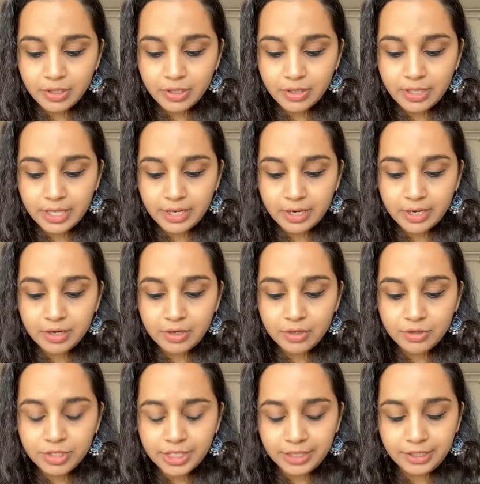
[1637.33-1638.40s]
there are
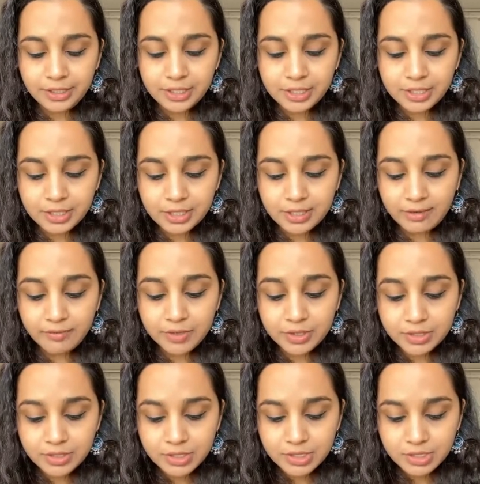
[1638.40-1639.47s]
lieutenant
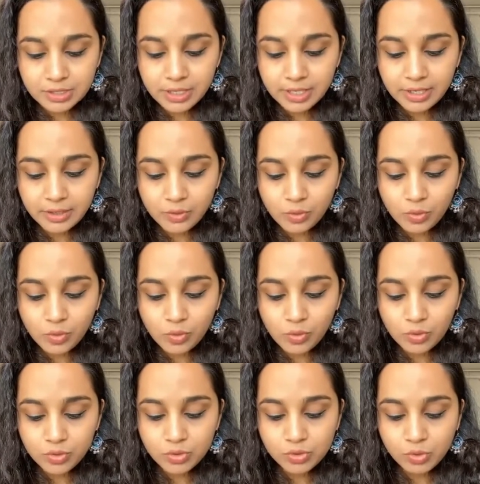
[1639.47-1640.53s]
governors
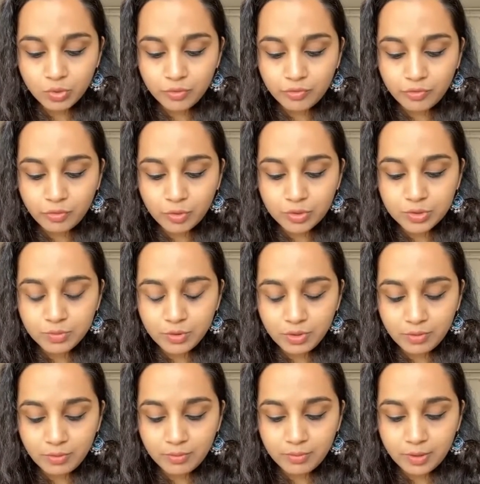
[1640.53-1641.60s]
who sort of
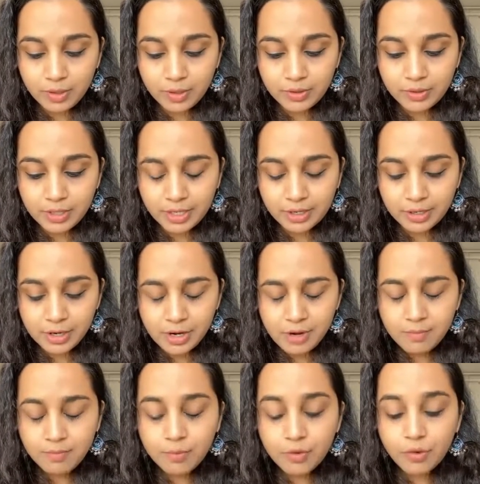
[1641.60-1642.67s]
that
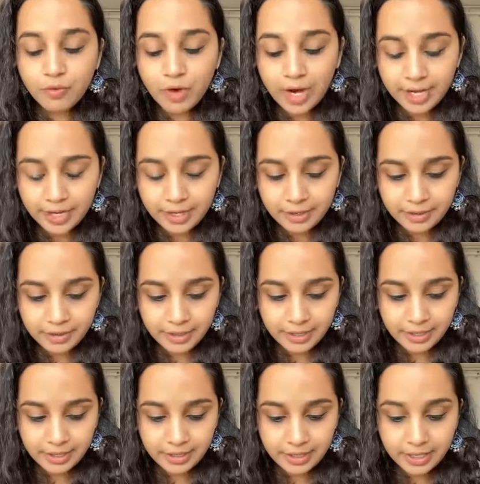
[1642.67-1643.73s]
provide
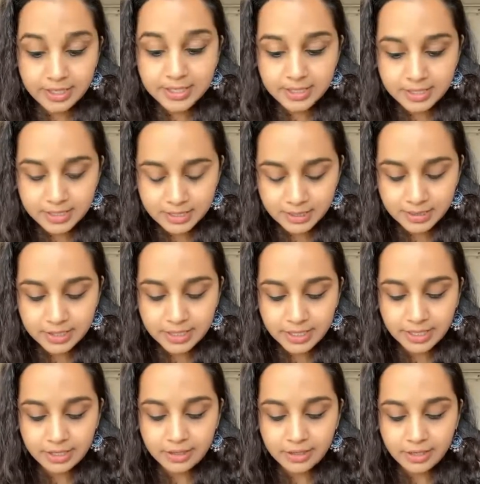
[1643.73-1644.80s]
assistance
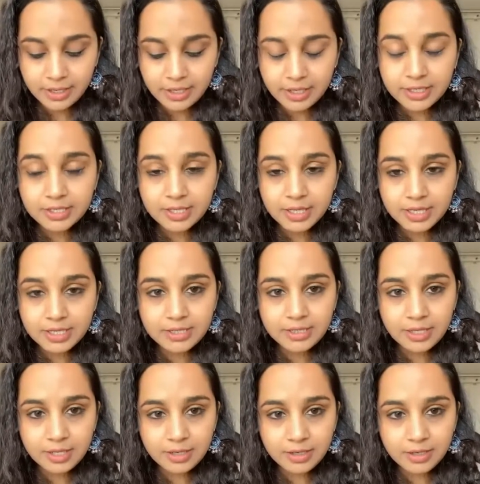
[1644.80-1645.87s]
in
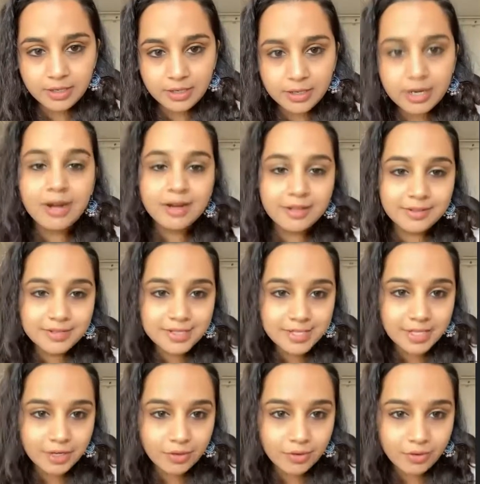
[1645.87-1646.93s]
running the
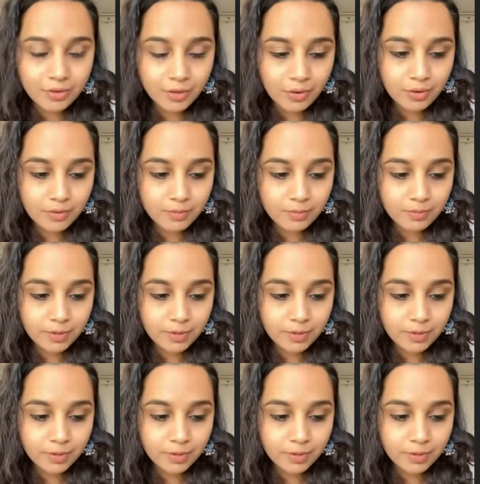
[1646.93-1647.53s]
state or